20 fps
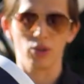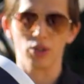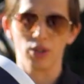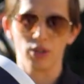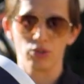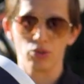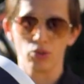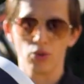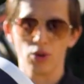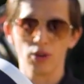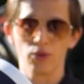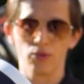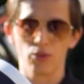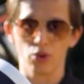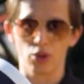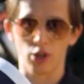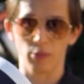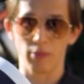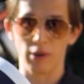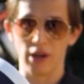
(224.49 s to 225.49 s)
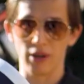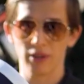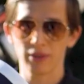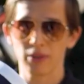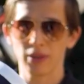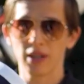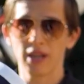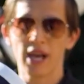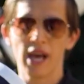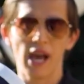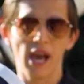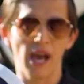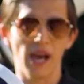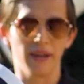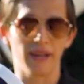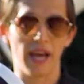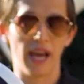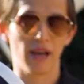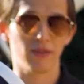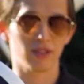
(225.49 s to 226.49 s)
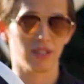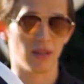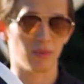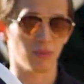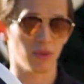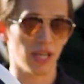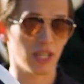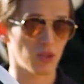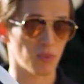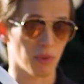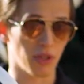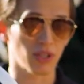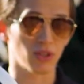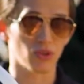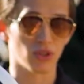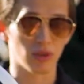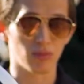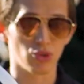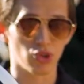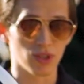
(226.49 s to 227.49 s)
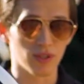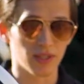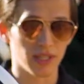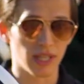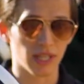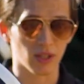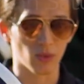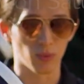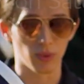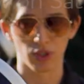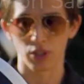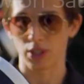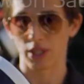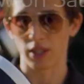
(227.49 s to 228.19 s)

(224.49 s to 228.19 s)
on a dual fork mount, and I have some nice planetary images taken with the